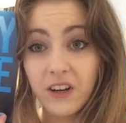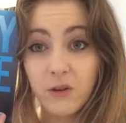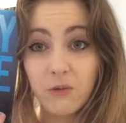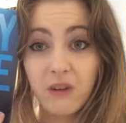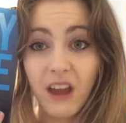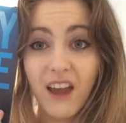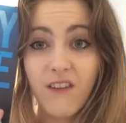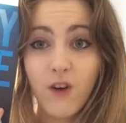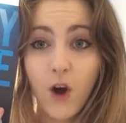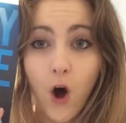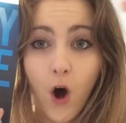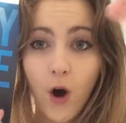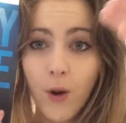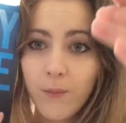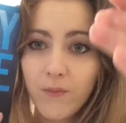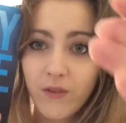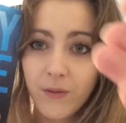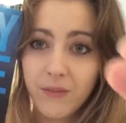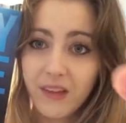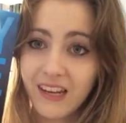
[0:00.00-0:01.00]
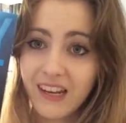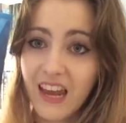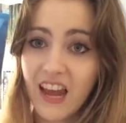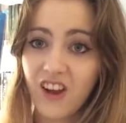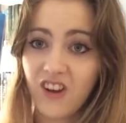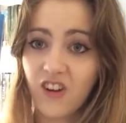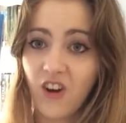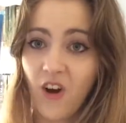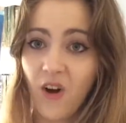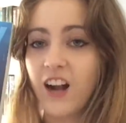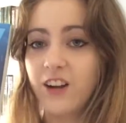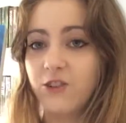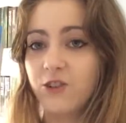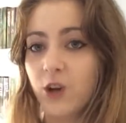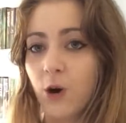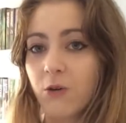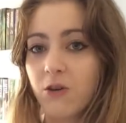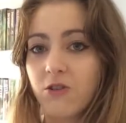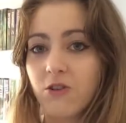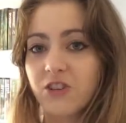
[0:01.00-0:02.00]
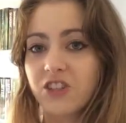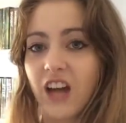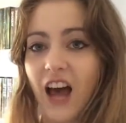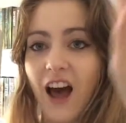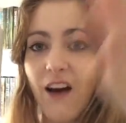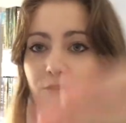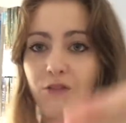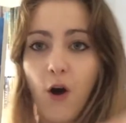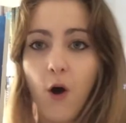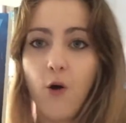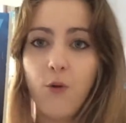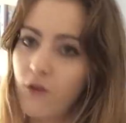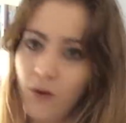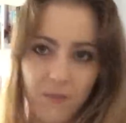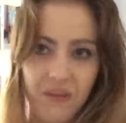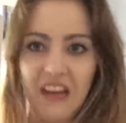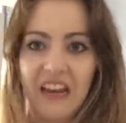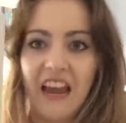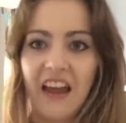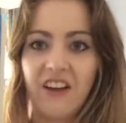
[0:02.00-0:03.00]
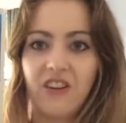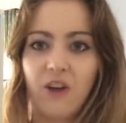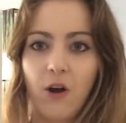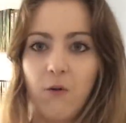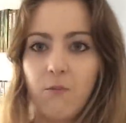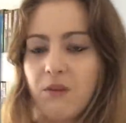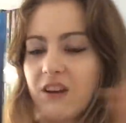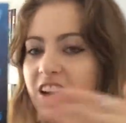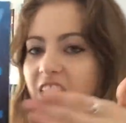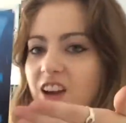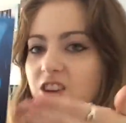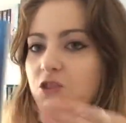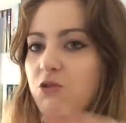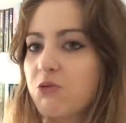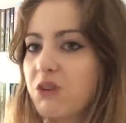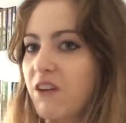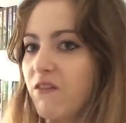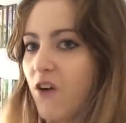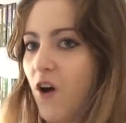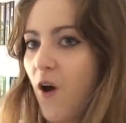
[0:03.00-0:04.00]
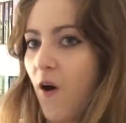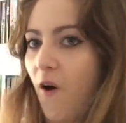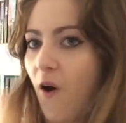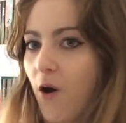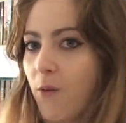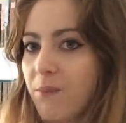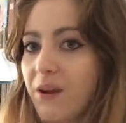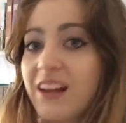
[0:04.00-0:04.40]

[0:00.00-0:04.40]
You gave her hope from the get-go, and you told her not to have hope from the get-go, but yet you give her hope.